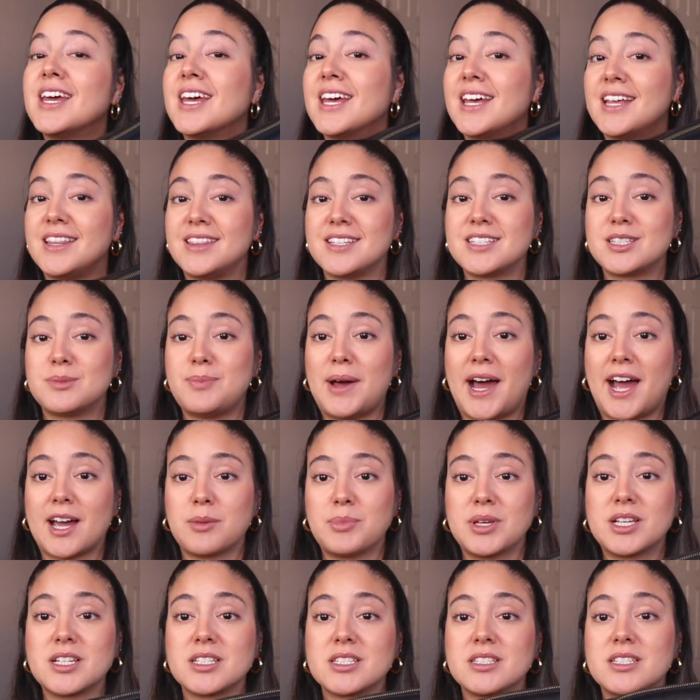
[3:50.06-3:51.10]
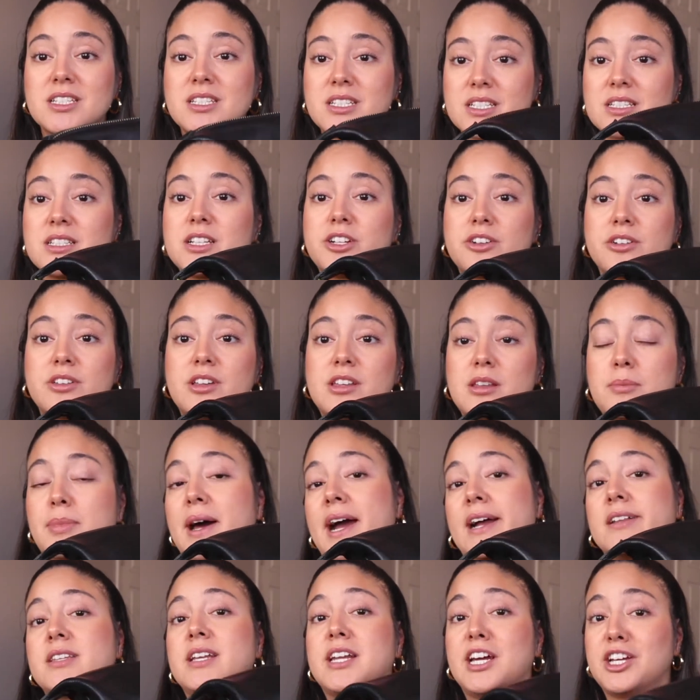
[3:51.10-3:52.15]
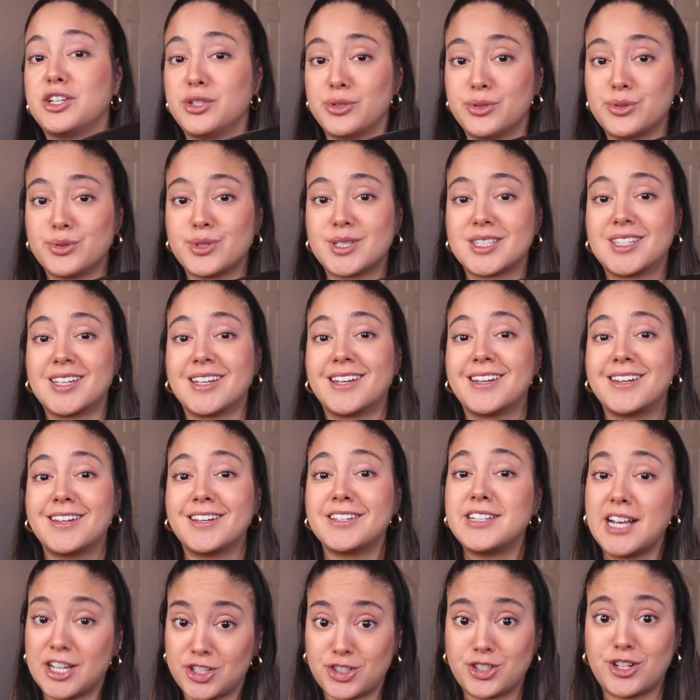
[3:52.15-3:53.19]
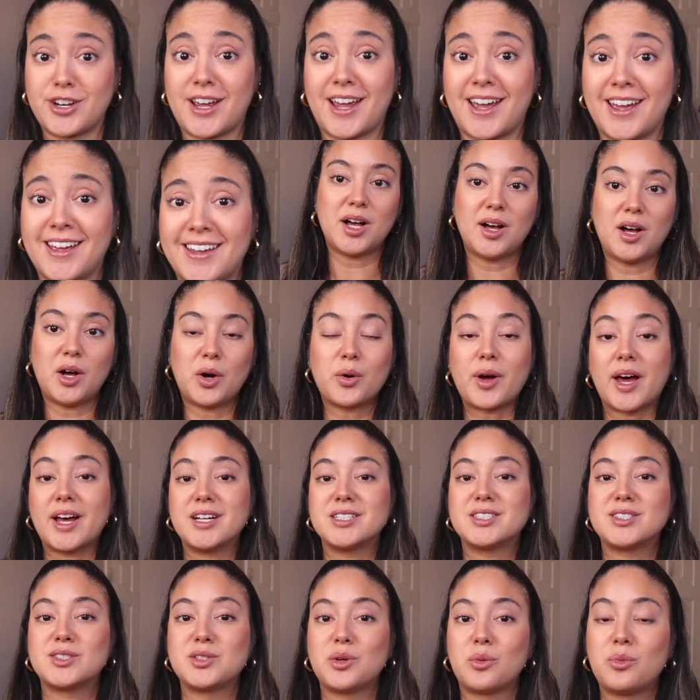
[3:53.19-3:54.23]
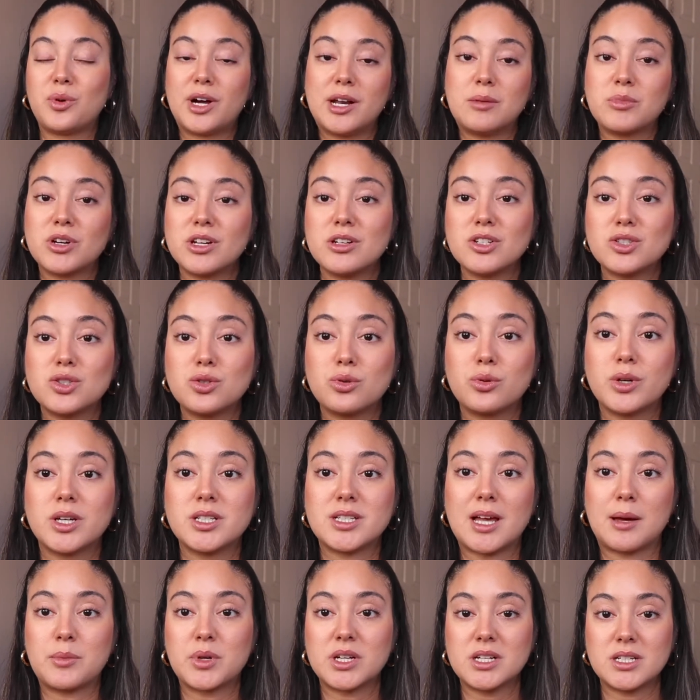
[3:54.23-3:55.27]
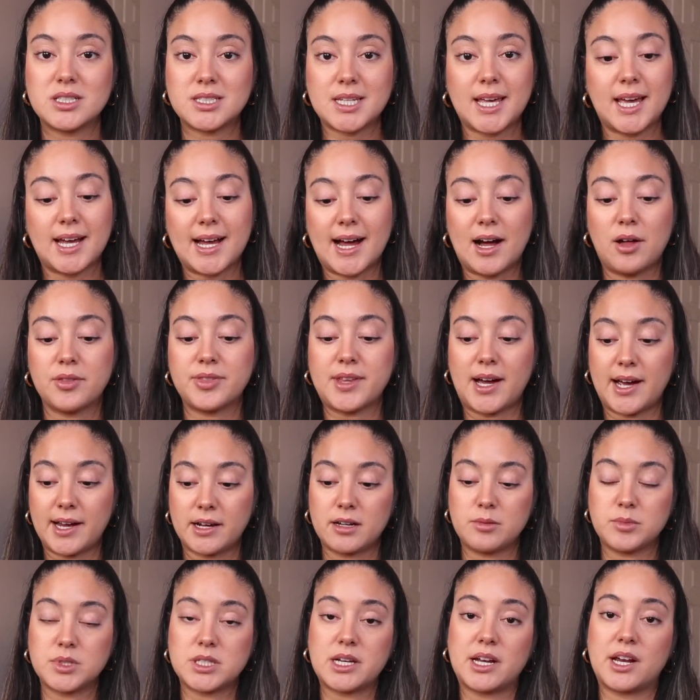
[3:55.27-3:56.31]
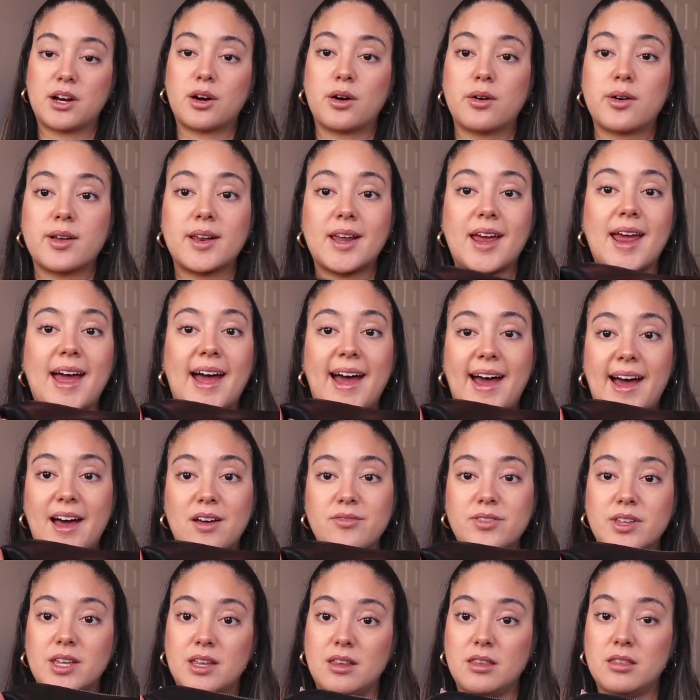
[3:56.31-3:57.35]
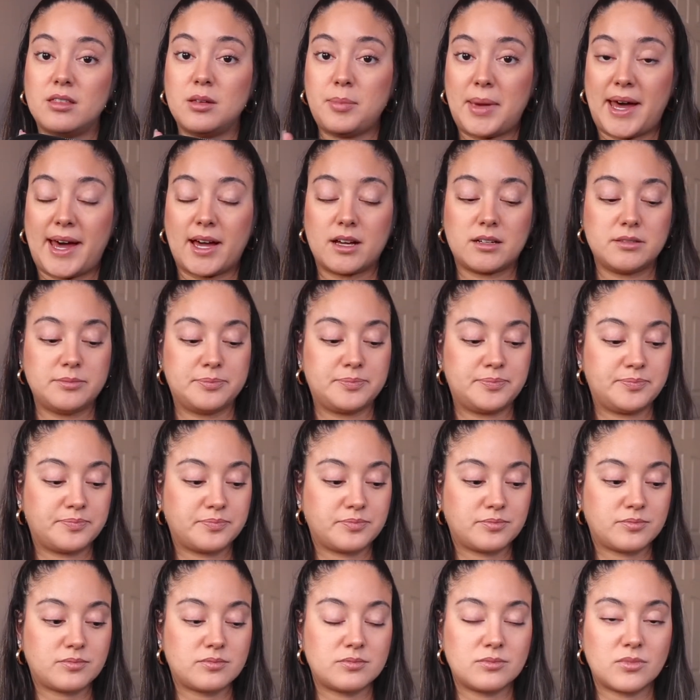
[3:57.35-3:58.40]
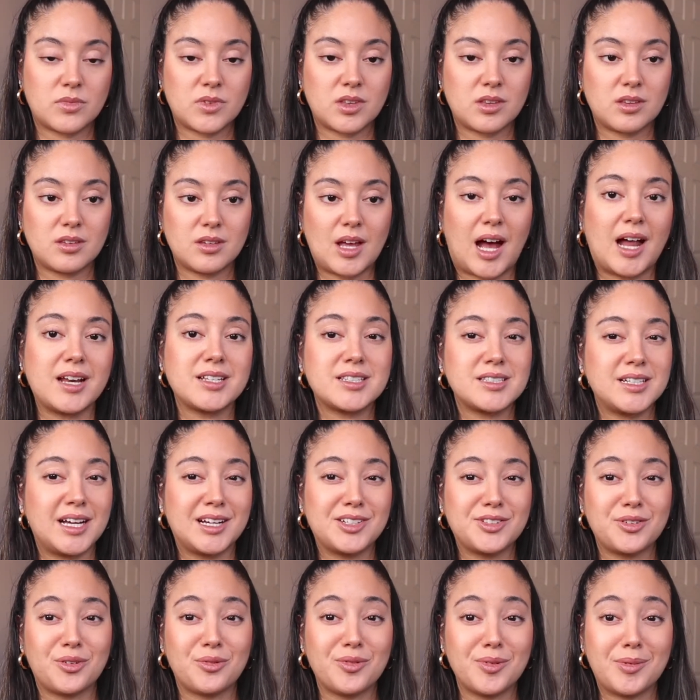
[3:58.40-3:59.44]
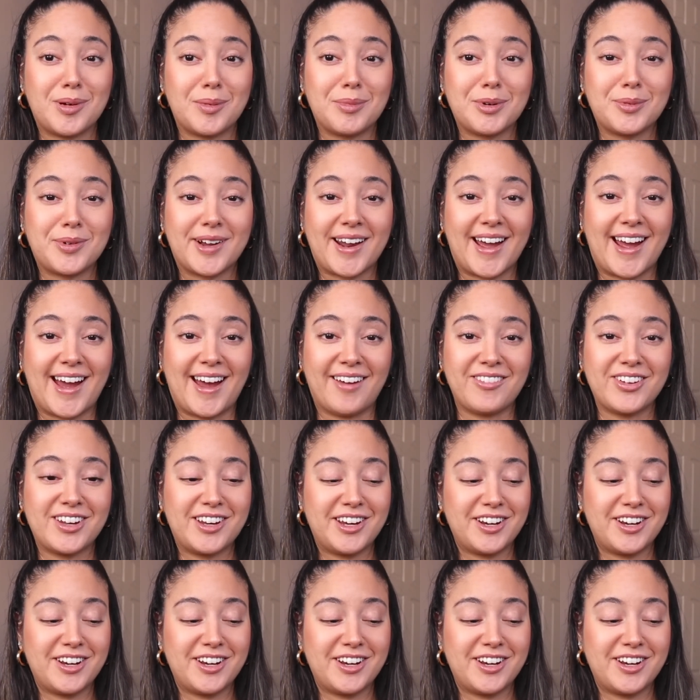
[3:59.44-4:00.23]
in this bag, because this is literally the bag that I used yesterday. Okay, so what I'm going to do is I'm going to take out the items that I currently have in the bag. Honestly, I don't remember what I have in